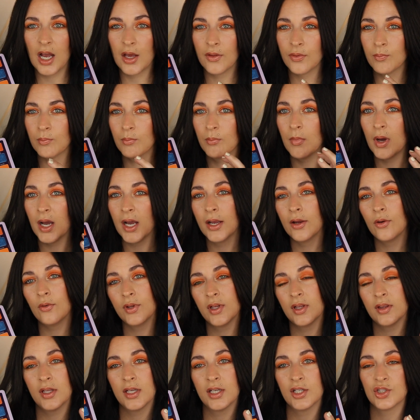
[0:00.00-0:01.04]

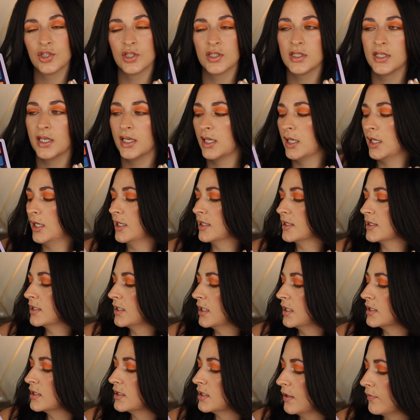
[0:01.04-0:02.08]
only thing is just like,
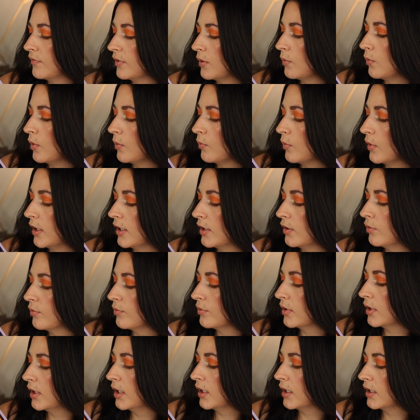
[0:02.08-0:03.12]
it's definitely one where I don't
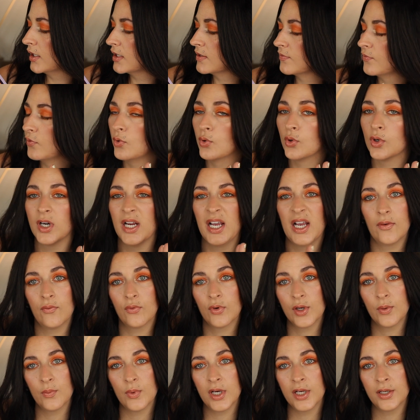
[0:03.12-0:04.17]
think it's for
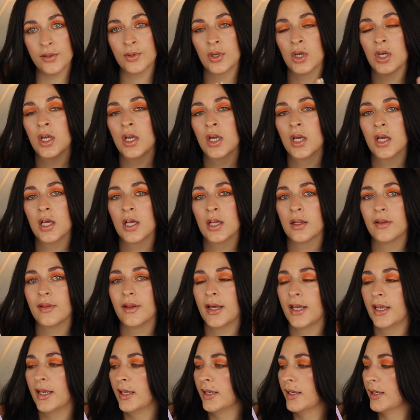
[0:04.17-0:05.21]
everyone.
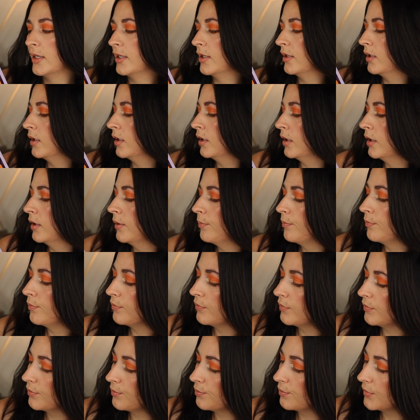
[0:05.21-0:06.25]
like,
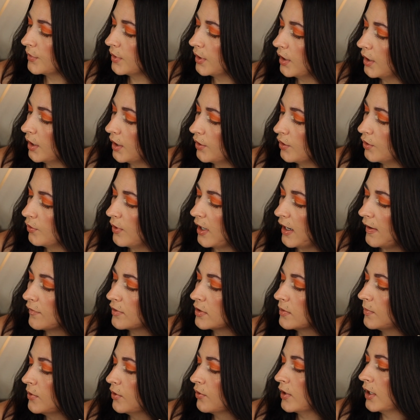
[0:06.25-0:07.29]
you have
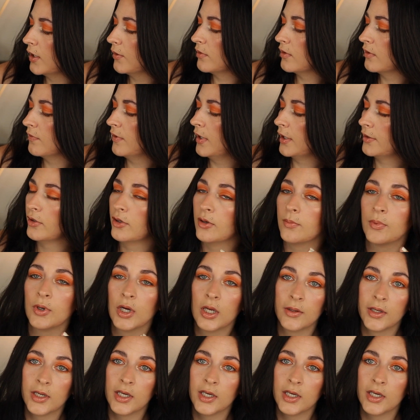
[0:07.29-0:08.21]
to be okay with the fact that you're probably